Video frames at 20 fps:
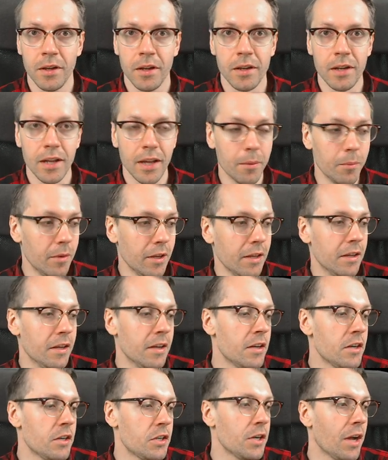namely
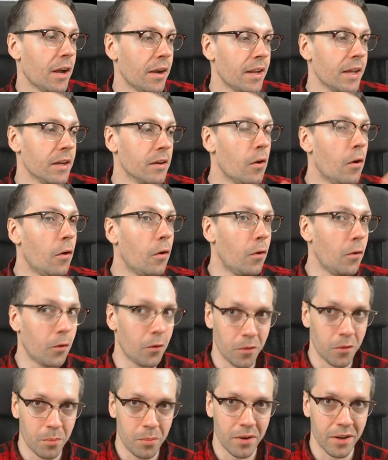shunning
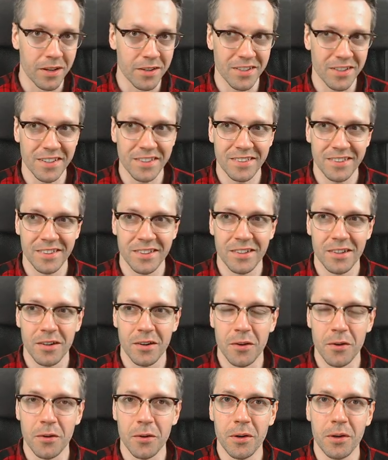all pleasures
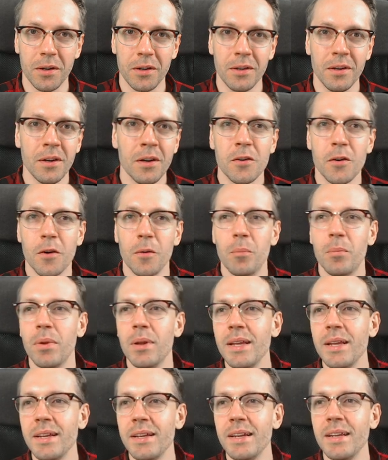or
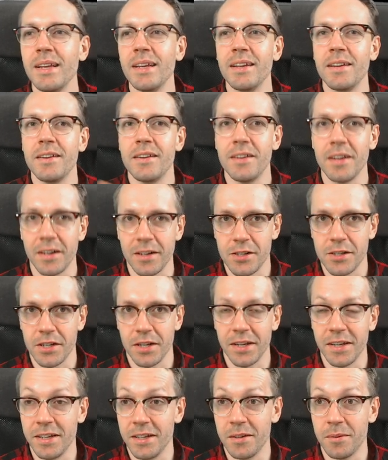completely
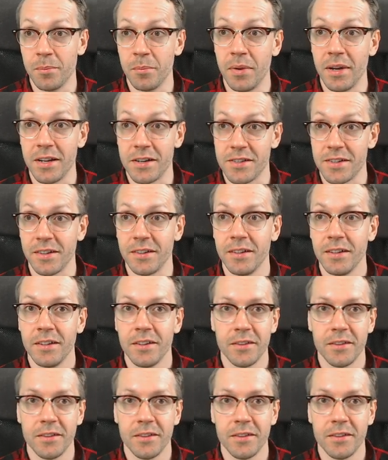indulging in pleasure.